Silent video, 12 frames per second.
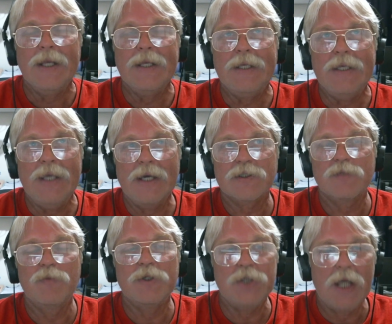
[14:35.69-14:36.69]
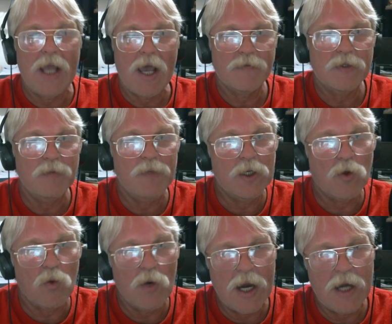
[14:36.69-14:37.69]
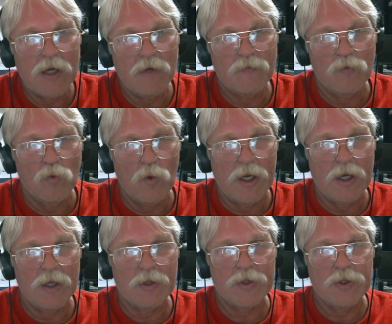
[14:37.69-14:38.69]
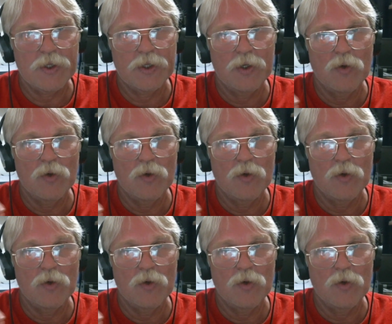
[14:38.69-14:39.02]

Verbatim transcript: Yes, but you have to be creative with